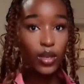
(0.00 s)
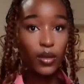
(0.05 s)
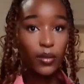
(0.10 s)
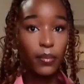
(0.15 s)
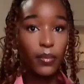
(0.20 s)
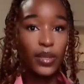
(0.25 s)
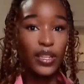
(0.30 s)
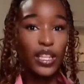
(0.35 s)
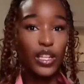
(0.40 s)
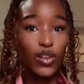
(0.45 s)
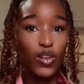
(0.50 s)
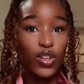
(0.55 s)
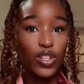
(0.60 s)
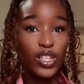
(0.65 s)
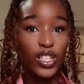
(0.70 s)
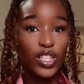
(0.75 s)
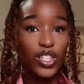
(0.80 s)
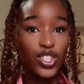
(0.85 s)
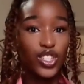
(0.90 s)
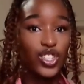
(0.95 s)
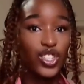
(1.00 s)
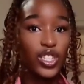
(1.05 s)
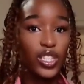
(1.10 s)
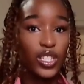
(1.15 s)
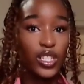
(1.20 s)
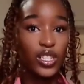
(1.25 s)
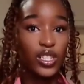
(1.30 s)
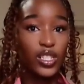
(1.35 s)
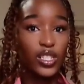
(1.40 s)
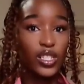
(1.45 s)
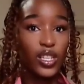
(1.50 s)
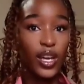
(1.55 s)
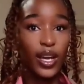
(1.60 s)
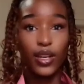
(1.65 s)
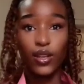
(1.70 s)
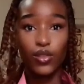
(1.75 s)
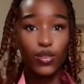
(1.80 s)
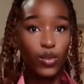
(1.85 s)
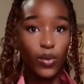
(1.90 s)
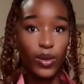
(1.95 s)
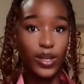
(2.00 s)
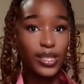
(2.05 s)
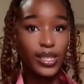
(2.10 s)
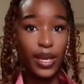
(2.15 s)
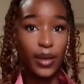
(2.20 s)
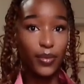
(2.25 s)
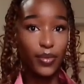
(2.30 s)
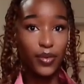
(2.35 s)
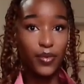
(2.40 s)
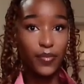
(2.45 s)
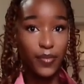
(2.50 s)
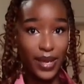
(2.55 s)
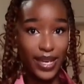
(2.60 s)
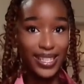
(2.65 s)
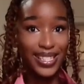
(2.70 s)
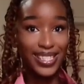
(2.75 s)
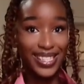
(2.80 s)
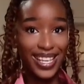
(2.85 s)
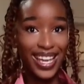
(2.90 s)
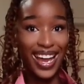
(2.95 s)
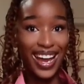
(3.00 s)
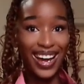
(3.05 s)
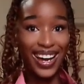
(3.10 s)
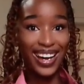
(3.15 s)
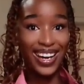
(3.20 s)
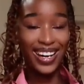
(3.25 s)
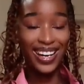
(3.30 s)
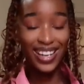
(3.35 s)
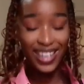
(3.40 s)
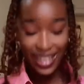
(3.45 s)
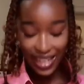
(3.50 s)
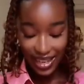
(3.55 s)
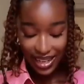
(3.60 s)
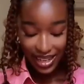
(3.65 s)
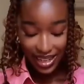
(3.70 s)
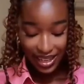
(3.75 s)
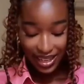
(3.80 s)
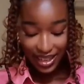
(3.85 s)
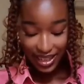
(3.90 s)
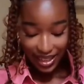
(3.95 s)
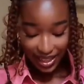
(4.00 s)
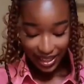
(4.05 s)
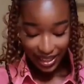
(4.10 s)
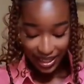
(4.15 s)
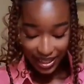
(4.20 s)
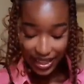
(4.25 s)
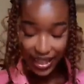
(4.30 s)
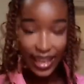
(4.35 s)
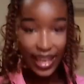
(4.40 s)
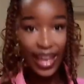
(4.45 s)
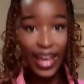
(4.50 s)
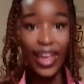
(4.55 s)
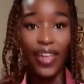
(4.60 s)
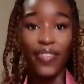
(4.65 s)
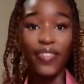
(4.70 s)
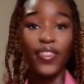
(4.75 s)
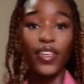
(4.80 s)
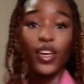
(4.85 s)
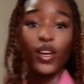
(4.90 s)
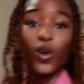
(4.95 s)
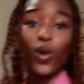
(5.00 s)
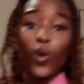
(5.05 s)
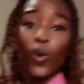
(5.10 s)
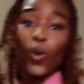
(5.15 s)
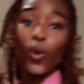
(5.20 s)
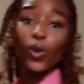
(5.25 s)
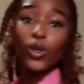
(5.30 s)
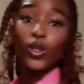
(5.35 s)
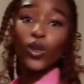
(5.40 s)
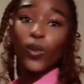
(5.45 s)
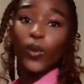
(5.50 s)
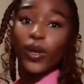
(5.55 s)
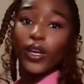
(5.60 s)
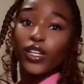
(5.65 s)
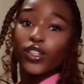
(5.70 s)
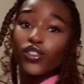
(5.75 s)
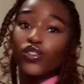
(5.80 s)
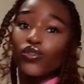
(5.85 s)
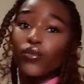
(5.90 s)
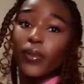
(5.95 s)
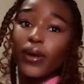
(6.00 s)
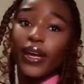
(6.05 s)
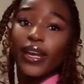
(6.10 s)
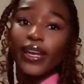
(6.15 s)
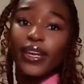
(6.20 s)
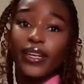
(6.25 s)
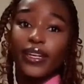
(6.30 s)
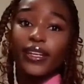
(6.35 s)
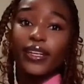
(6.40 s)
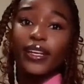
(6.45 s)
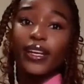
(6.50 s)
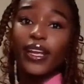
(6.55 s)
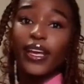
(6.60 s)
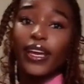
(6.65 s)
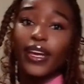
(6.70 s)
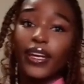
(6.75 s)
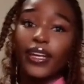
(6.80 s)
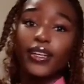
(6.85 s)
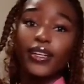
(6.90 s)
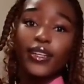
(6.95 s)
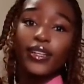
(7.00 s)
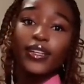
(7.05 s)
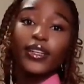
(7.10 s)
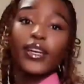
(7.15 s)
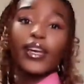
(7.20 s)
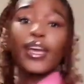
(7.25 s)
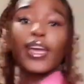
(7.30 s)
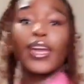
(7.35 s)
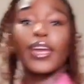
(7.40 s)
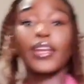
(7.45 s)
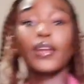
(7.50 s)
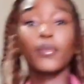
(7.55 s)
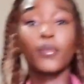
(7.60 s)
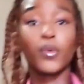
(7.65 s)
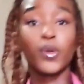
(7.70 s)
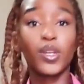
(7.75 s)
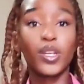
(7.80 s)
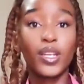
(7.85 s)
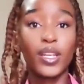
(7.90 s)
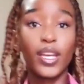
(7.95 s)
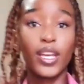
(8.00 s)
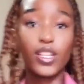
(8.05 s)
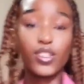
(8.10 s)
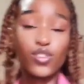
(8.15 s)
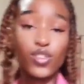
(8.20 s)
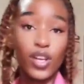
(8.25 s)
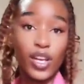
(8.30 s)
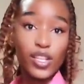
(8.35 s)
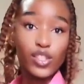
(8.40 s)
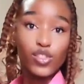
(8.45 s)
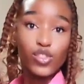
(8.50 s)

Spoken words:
but they're not really jeans. I don't know what type of pants they are. Yeah, and they go all the way to my leg. And I'm wearing, as you guys